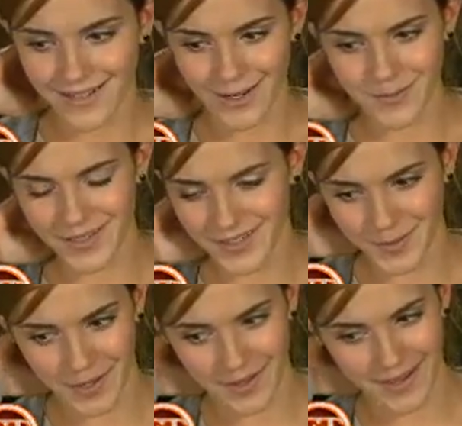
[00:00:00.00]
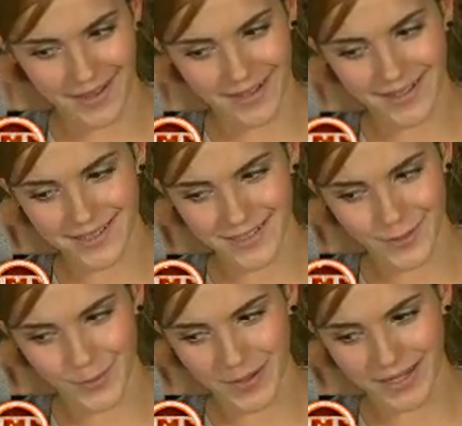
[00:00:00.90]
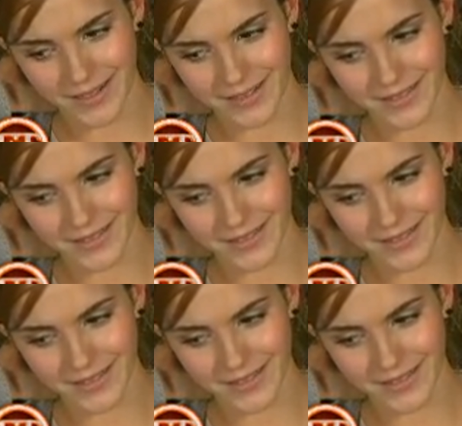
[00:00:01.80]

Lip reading: I hope he's doing okay. It's got to be